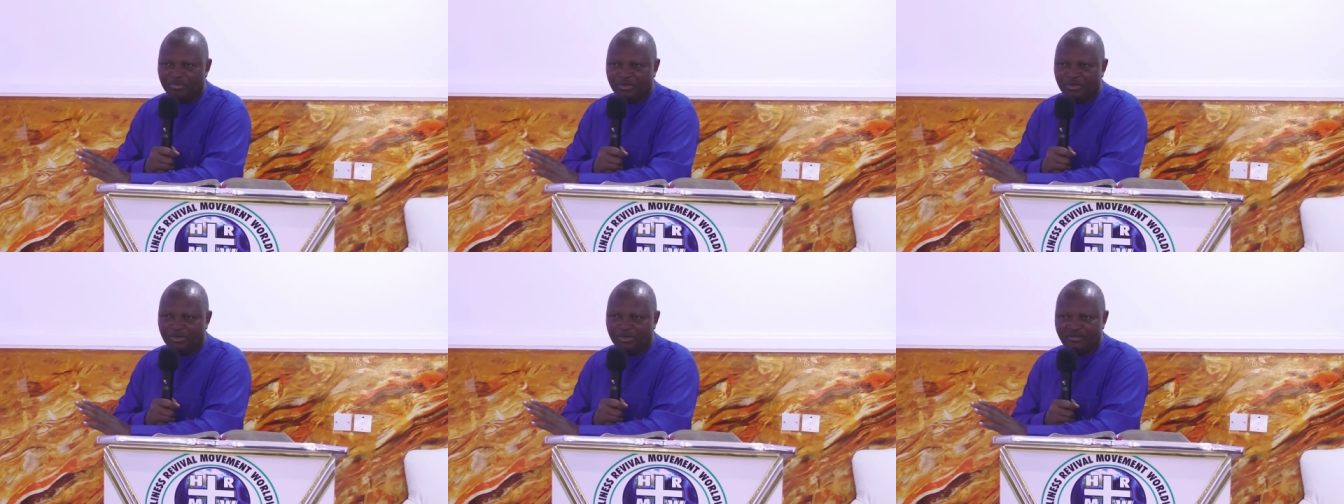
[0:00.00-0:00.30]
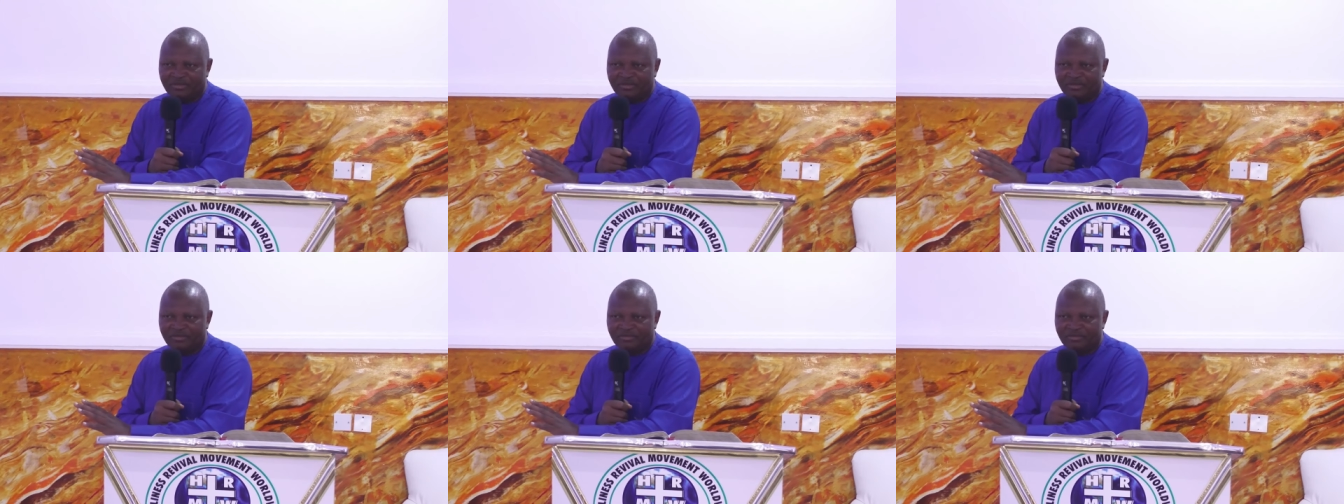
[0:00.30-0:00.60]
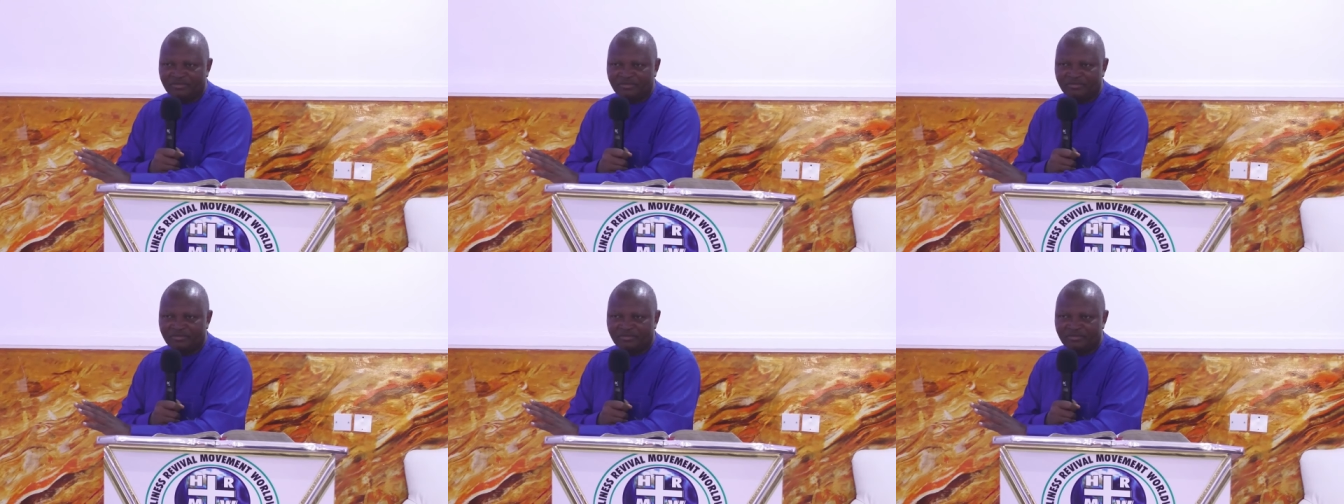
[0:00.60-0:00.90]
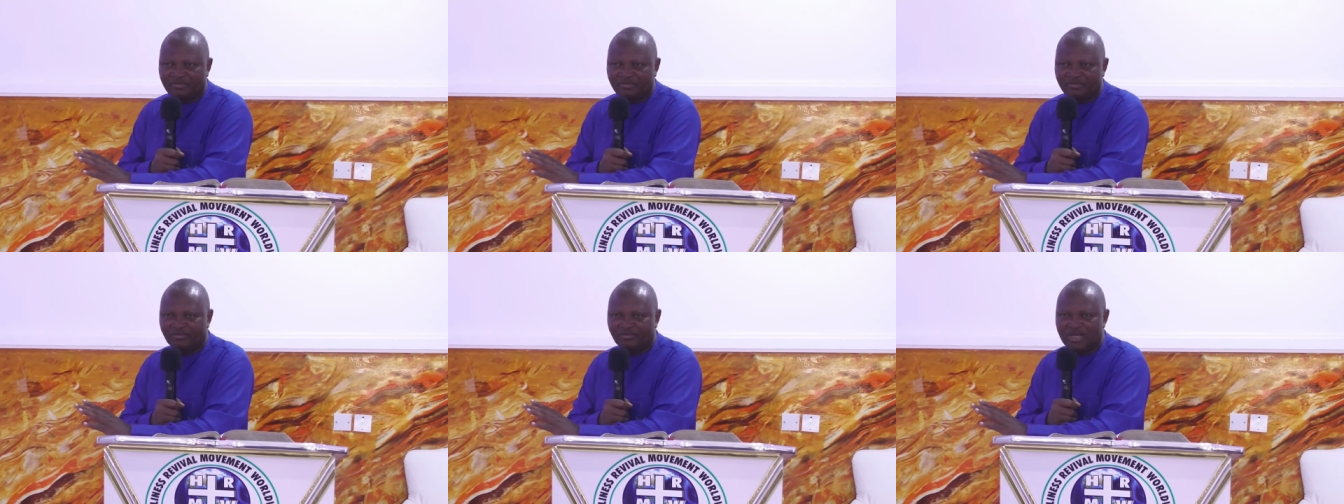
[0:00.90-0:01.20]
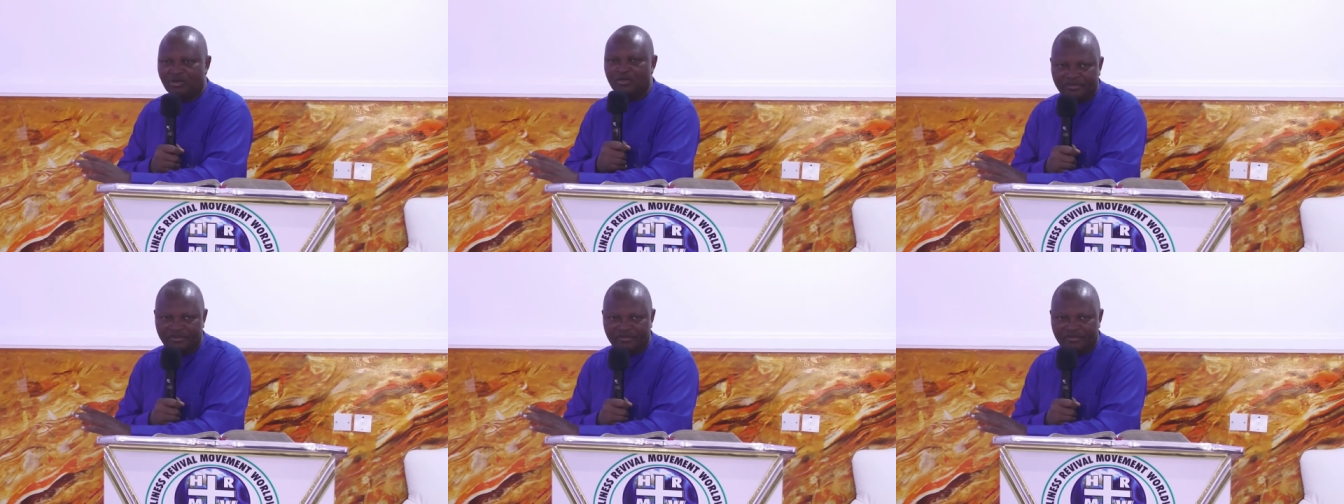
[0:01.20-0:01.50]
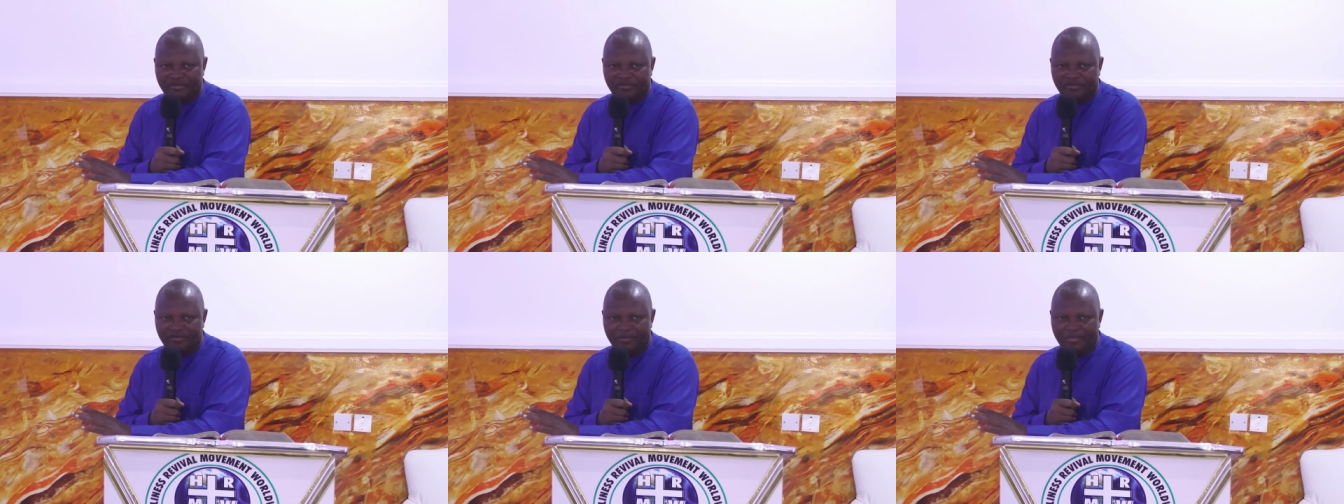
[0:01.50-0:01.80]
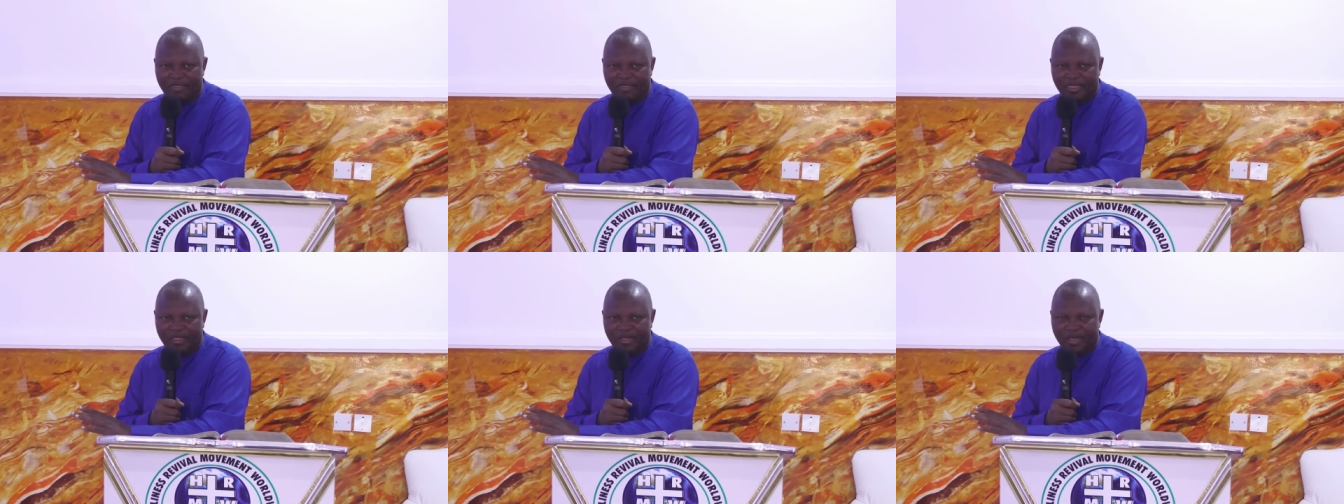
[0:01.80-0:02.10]
You are a true person.
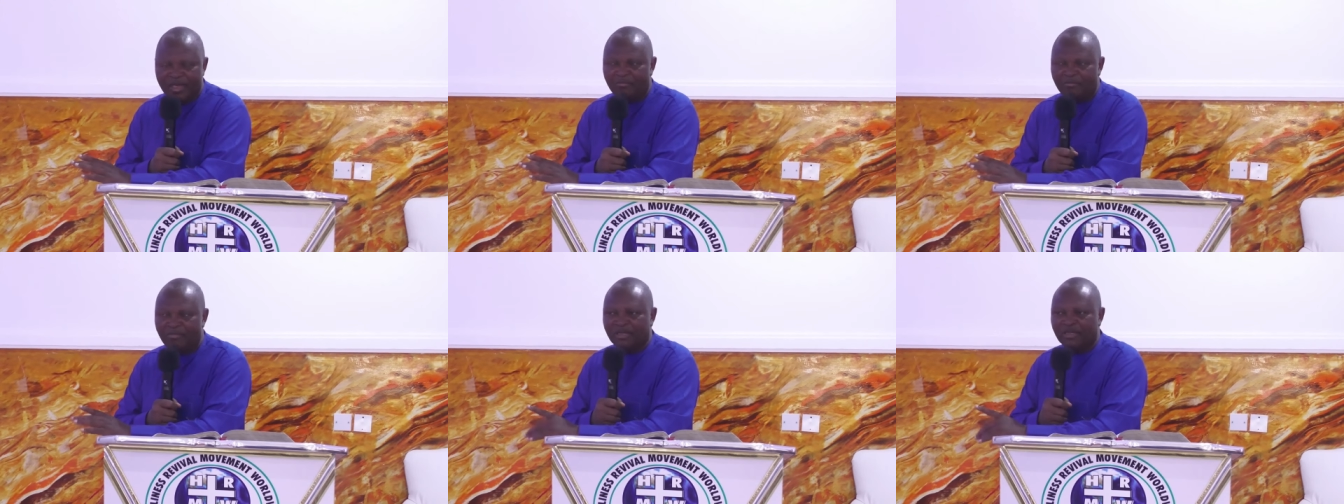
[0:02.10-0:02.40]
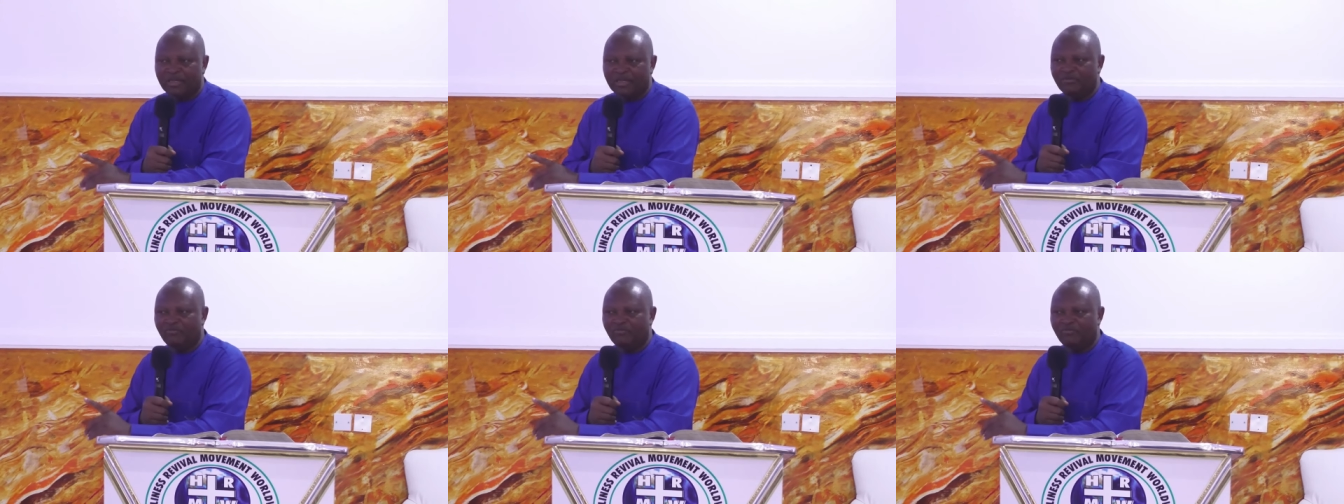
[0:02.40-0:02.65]
But